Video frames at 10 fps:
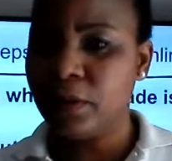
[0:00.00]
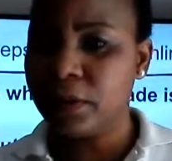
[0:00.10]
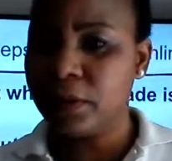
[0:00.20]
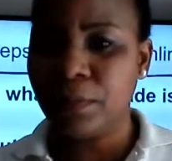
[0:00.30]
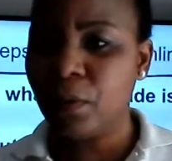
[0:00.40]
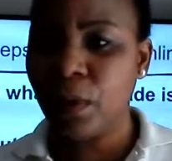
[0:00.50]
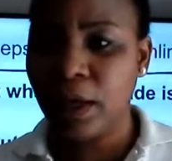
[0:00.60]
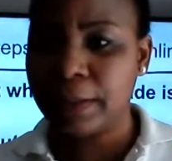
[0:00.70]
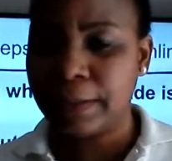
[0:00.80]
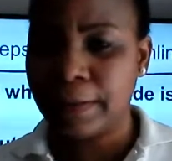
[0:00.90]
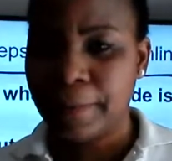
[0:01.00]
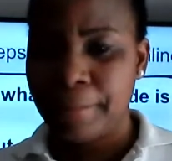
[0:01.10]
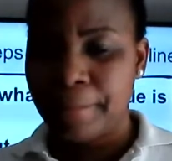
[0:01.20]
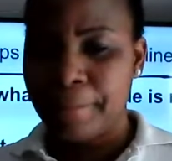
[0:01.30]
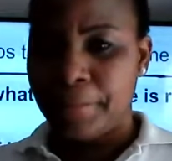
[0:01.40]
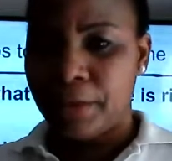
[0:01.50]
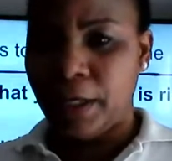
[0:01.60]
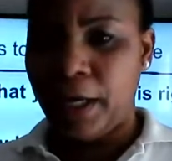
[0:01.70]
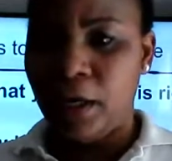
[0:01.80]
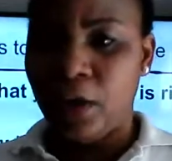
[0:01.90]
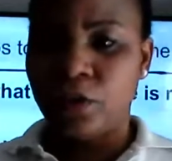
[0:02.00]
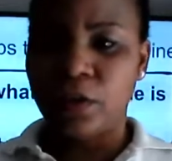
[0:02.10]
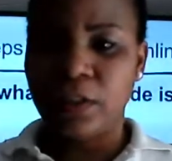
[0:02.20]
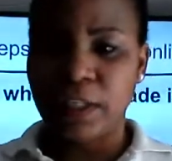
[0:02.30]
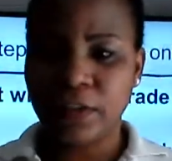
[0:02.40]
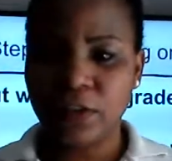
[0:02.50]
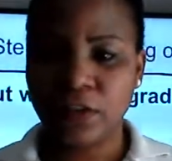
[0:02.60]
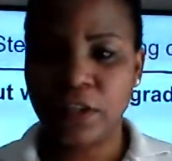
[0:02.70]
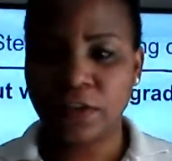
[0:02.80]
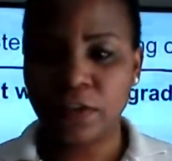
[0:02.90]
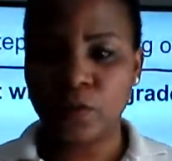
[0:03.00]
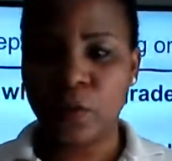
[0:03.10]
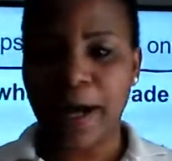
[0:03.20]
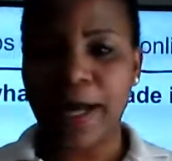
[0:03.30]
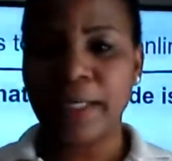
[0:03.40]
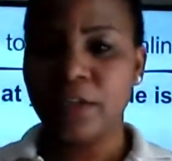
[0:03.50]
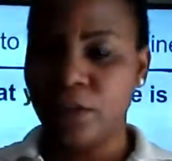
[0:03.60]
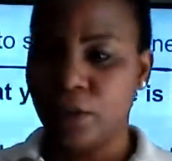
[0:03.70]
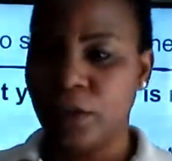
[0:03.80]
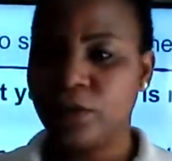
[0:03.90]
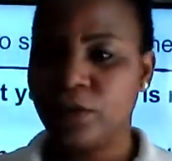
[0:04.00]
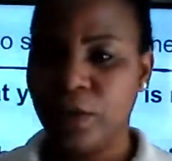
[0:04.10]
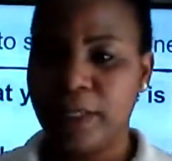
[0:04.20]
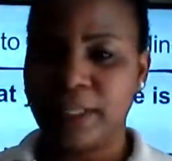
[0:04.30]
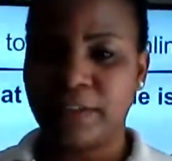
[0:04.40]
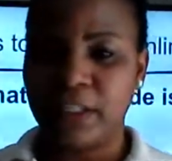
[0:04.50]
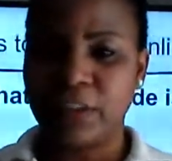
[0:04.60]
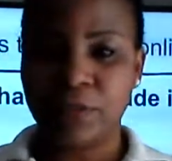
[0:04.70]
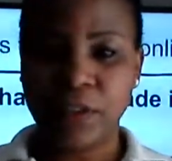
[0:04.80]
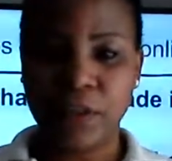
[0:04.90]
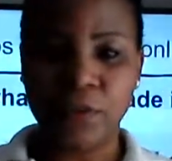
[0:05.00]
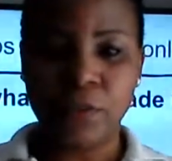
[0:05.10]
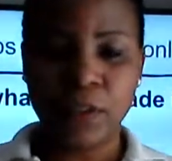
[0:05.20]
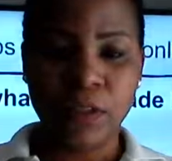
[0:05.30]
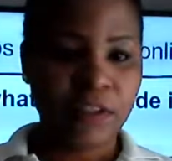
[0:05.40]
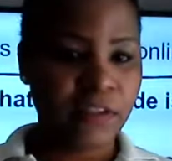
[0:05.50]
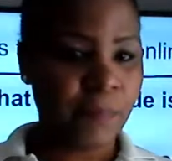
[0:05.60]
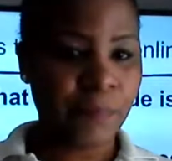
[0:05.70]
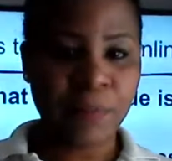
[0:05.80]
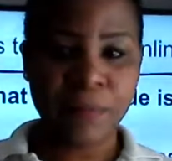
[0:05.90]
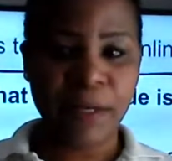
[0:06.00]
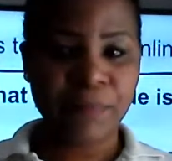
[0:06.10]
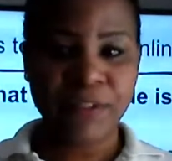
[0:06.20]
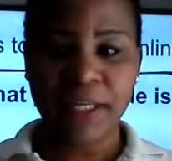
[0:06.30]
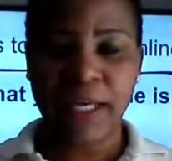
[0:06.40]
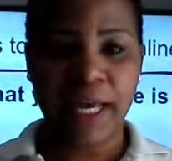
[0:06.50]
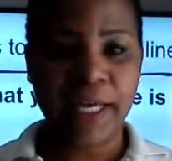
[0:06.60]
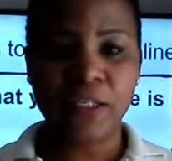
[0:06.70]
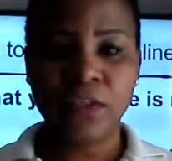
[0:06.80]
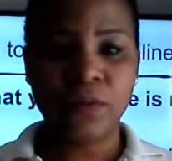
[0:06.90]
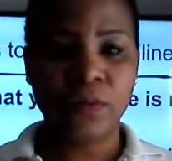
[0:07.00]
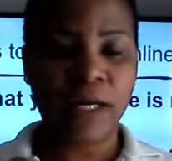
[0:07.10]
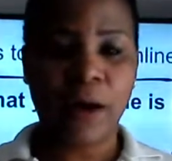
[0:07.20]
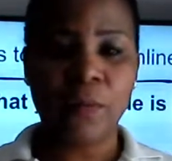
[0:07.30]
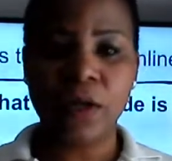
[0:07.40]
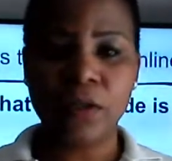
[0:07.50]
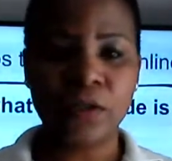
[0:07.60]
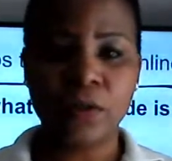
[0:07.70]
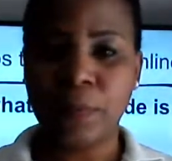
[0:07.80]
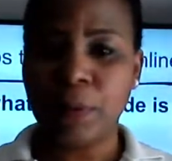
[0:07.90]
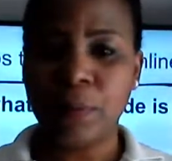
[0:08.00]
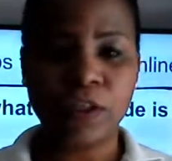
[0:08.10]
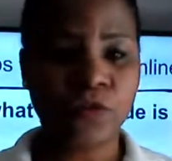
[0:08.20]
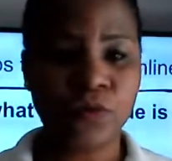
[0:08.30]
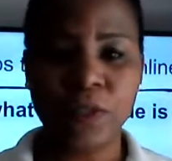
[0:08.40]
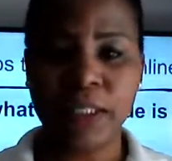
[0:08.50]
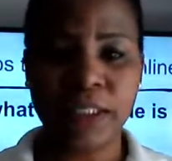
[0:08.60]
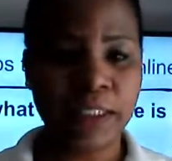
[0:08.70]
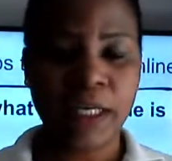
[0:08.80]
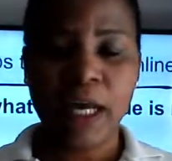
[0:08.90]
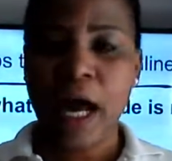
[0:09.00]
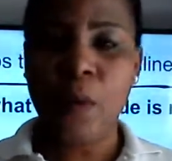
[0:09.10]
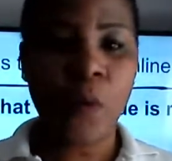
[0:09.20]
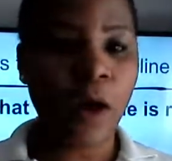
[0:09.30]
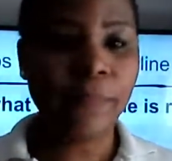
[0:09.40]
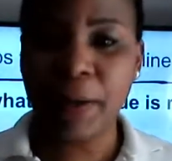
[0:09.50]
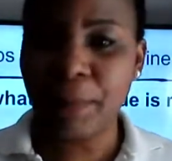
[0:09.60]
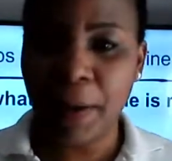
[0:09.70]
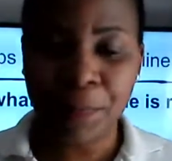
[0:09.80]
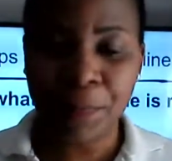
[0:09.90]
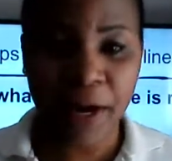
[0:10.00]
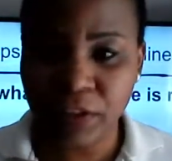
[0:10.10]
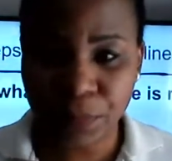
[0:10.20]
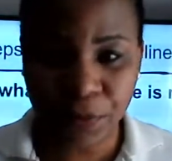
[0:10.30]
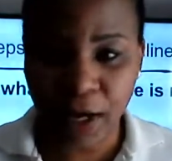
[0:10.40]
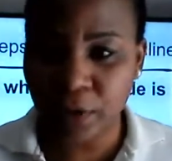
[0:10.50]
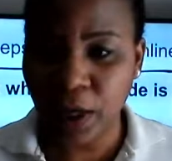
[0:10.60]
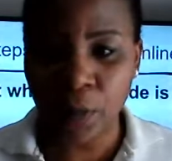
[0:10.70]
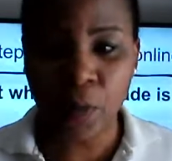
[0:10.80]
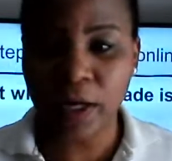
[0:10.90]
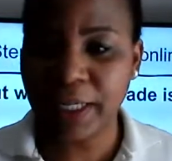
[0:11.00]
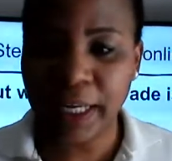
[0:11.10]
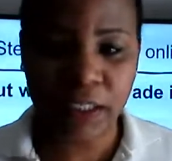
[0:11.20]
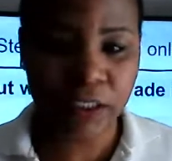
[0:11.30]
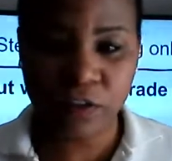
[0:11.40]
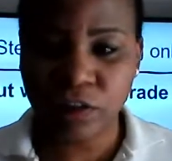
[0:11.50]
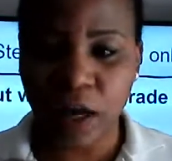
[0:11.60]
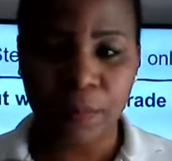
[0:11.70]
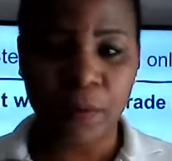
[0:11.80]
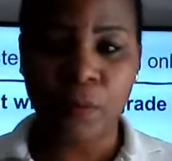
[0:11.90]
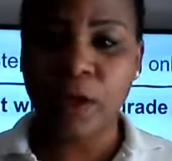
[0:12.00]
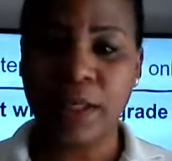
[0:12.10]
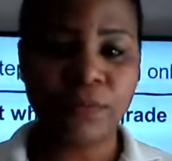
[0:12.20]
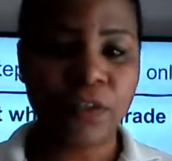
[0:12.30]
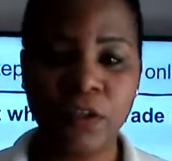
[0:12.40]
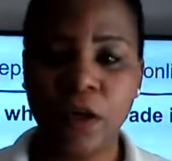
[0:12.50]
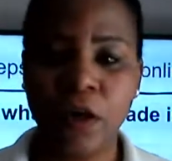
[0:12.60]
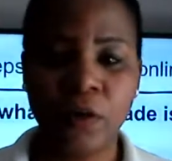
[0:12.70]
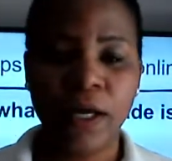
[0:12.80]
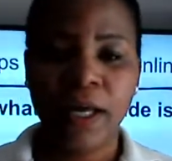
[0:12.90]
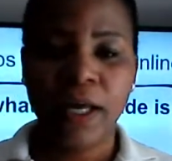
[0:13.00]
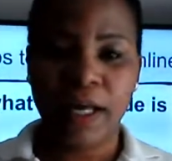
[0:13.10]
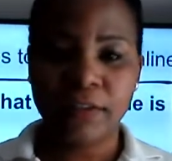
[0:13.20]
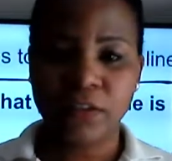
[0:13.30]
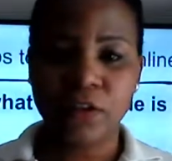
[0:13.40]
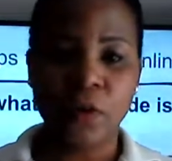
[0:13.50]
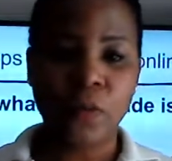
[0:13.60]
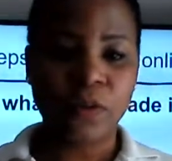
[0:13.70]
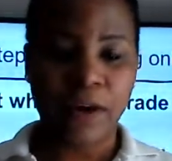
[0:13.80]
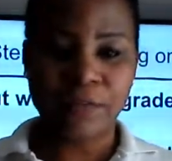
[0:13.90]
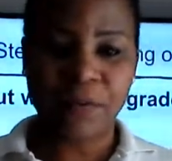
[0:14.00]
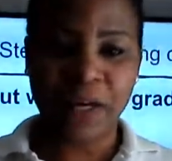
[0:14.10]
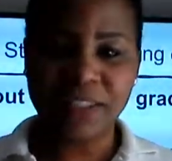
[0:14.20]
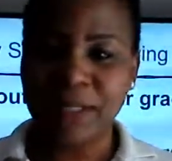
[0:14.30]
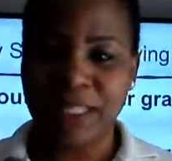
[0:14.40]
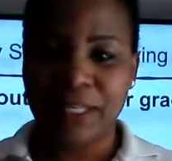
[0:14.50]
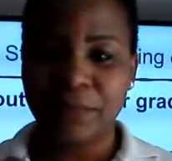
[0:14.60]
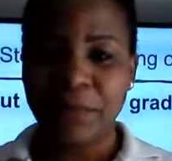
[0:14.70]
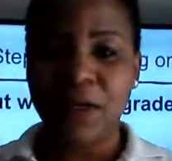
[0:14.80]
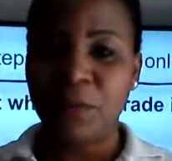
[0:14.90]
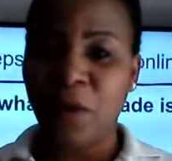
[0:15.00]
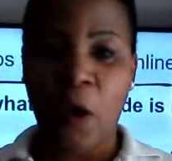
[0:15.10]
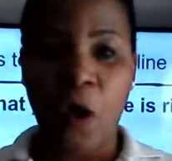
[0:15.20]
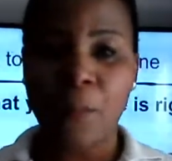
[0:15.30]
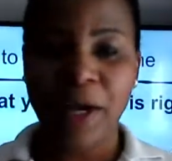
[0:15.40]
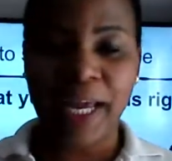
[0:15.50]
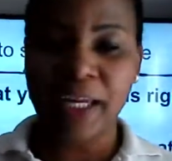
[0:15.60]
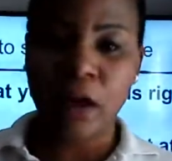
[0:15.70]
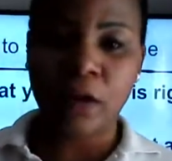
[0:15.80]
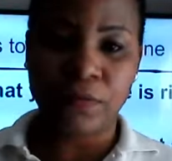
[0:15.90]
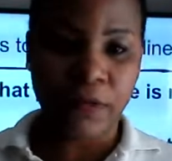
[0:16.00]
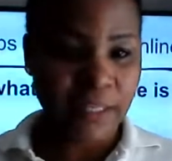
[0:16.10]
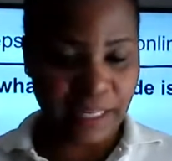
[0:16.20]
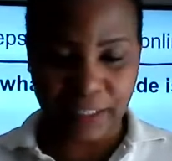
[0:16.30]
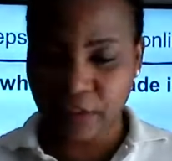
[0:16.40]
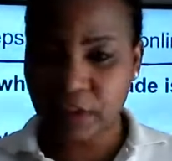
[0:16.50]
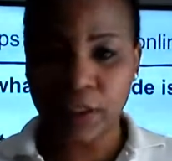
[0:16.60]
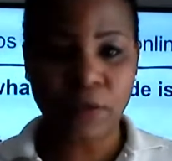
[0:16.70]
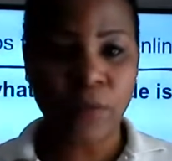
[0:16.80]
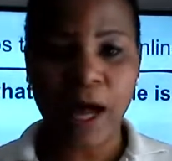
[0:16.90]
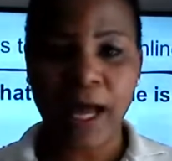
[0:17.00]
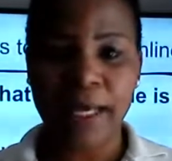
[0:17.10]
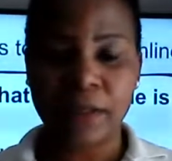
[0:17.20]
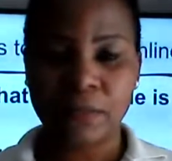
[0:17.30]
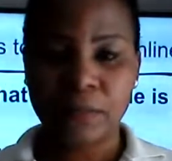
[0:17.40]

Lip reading: You're number one. Okay, so this is why you are doing this. It's for you. Some people might be saying, hey, you know what? I want to grow up. I want to do really good. I want to make my parents proud. I want to get a good job. I want them to know that, their investment in me all paid off. That's a good why.